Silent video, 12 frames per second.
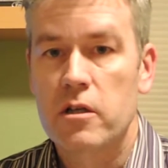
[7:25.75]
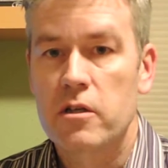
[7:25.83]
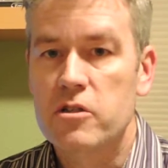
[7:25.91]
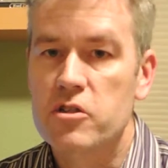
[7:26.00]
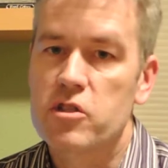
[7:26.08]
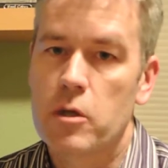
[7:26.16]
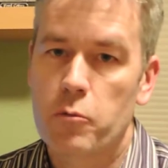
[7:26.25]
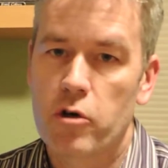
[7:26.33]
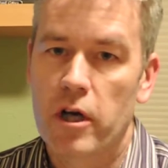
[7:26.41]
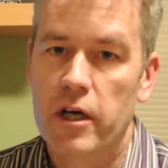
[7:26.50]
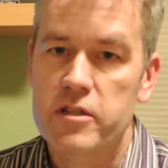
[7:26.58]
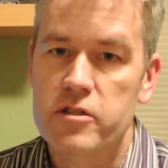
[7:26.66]
To
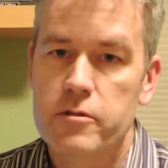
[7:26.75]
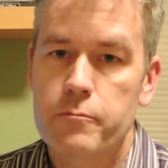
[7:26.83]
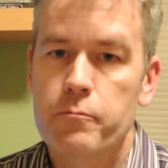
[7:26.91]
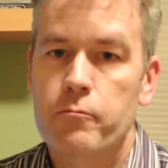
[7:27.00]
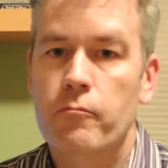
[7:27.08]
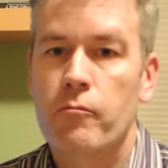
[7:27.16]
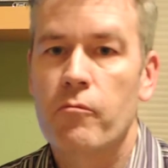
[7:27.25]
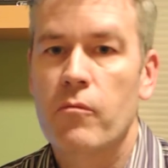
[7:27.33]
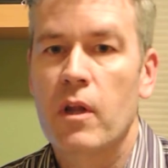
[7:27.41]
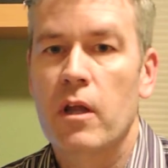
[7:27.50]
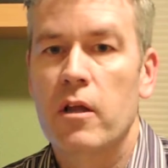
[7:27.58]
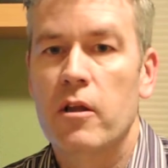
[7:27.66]
summarize,
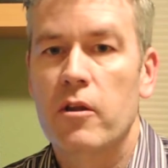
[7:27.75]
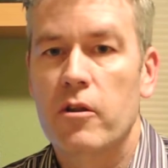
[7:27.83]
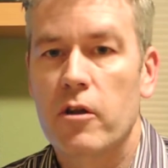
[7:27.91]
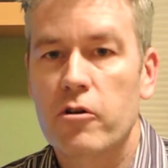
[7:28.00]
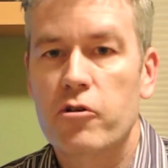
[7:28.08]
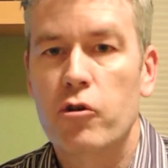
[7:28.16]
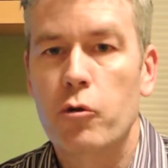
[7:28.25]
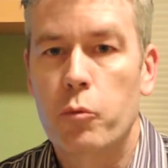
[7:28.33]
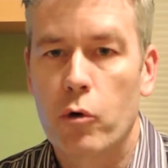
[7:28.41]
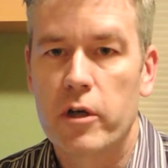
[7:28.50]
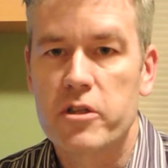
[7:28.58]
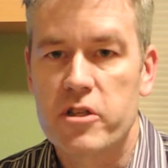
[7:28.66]
there are 2
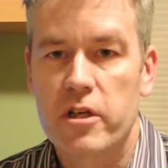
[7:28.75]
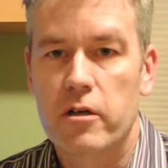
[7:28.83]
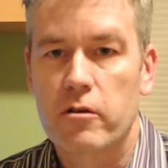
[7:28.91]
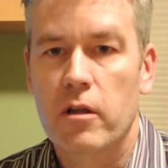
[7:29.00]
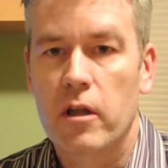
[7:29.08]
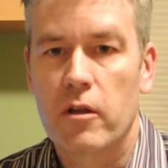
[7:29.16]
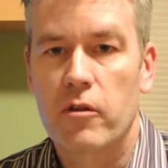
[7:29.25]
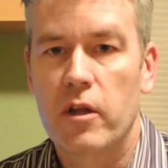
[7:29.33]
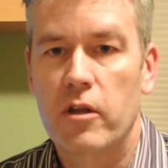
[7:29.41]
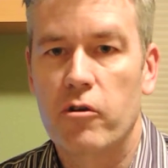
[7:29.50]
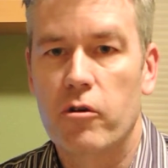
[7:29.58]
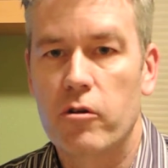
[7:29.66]
points here that
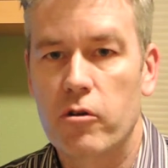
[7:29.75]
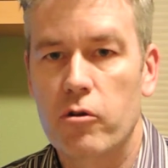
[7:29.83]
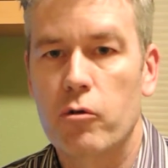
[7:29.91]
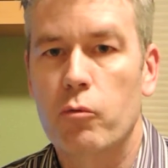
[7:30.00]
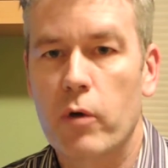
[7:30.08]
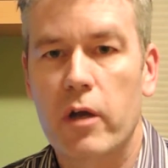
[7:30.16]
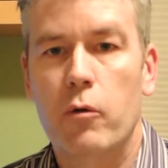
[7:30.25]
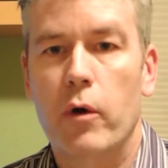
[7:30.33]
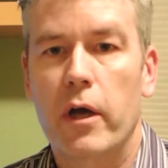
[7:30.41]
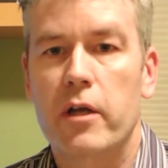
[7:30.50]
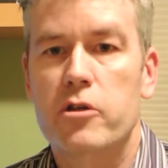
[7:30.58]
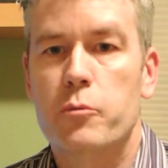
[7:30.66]
you can do right
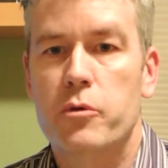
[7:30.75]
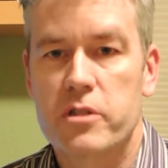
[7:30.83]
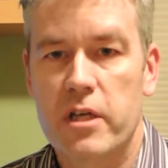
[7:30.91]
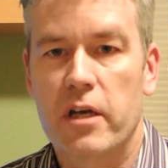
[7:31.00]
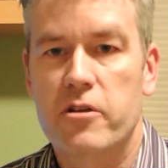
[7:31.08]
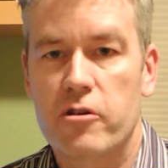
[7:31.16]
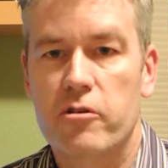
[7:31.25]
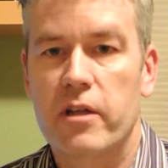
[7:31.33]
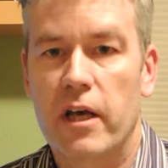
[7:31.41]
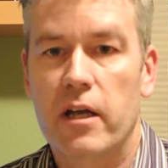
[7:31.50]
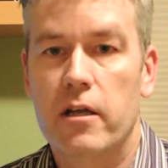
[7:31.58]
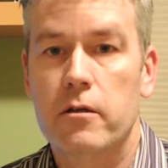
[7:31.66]
away to protect your
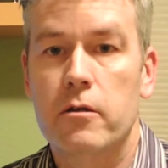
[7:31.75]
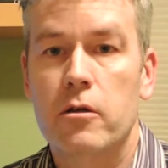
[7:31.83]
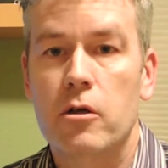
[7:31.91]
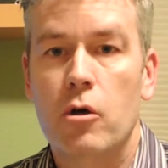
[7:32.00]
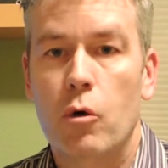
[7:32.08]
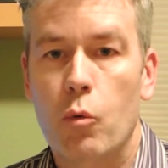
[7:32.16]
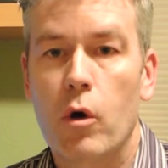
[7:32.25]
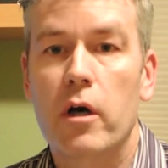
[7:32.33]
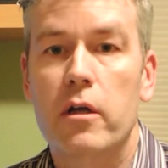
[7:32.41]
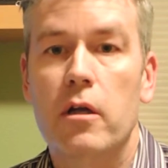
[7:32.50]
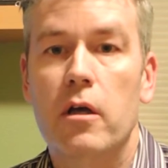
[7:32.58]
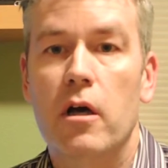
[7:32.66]
data.
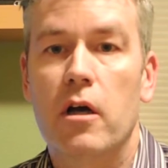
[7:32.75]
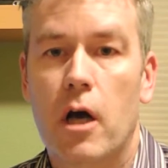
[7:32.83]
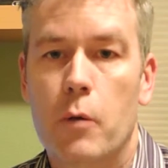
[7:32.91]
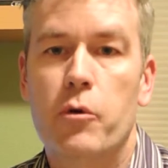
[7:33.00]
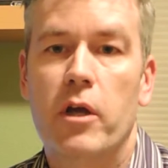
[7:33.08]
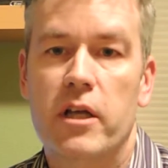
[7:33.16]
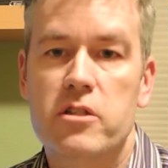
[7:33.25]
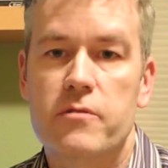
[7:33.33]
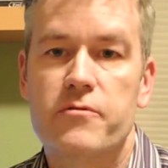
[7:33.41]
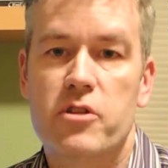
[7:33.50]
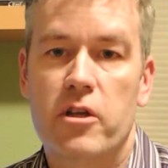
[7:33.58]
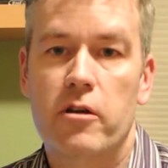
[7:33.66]
1, a
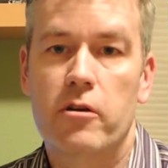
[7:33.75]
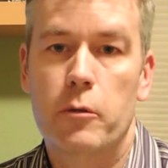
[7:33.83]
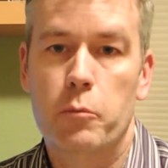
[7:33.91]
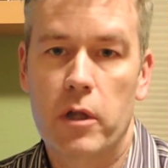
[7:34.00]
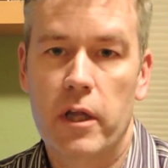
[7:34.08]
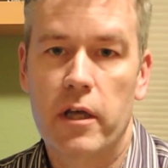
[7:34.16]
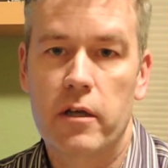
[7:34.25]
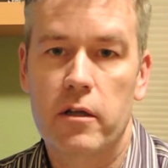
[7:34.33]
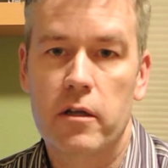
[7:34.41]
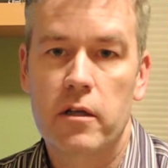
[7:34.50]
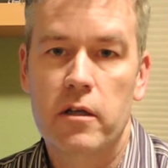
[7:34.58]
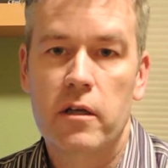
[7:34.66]
comprehensive security plan,
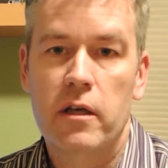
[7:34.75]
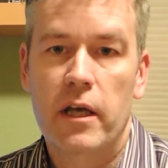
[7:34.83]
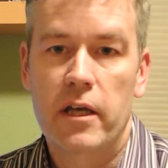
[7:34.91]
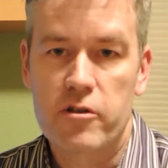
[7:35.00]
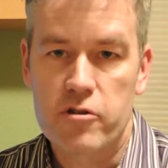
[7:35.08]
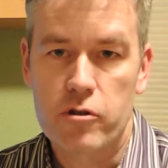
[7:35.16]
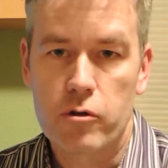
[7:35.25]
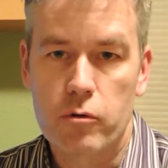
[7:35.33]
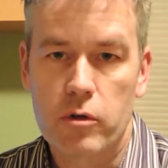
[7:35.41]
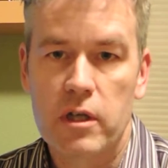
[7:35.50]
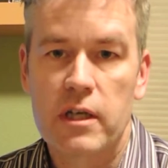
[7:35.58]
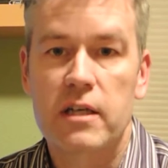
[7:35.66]
and 2,
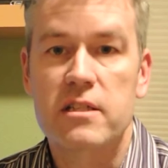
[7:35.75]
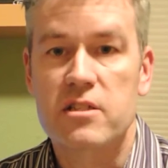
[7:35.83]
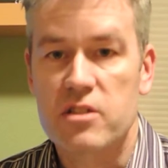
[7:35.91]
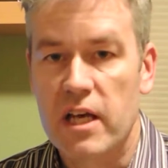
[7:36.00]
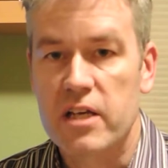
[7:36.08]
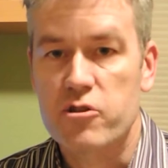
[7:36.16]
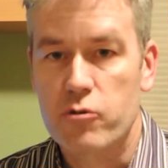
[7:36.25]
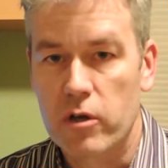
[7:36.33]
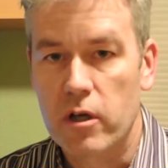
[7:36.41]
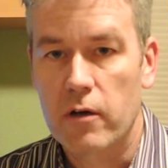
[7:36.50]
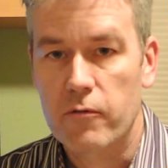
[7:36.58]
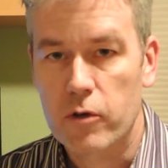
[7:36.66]
a disaster
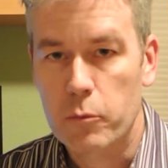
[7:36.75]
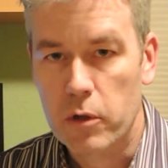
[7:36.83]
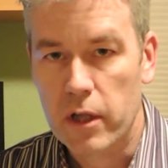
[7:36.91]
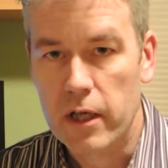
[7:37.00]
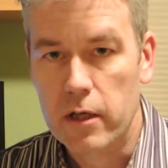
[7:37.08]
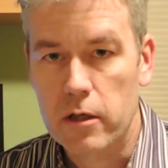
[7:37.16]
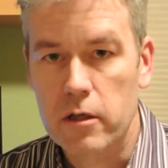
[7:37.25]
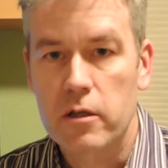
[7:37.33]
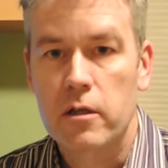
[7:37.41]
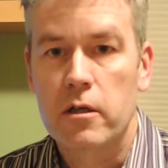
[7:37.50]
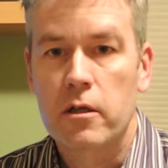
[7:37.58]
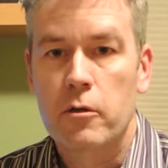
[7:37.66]
recovery plan.
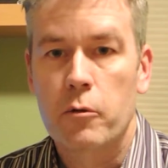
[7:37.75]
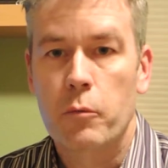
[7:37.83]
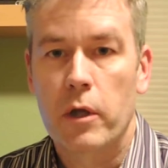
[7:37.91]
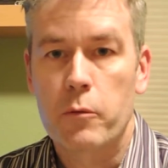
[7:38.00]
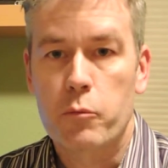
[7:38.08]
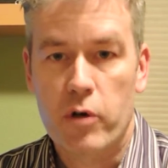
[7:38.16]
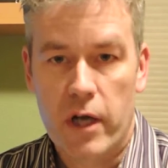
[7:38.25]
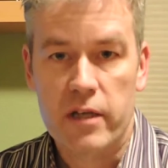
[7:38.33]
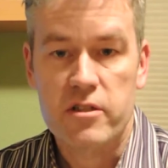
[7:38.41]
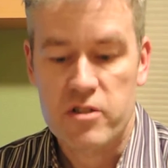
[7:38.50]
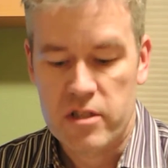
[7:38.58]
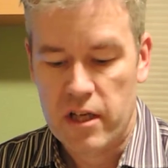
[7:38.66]
And
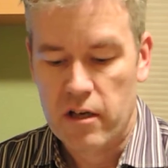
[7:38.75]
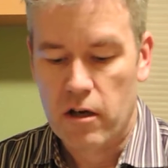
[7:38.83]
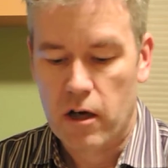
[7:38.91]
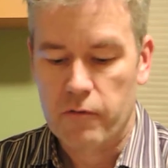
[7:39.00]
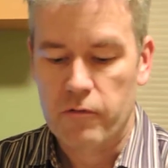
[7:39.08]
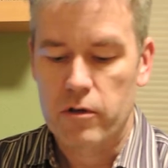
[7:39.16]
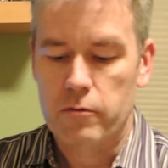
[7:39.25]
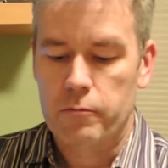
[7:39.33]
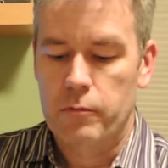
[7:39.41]
practice that often.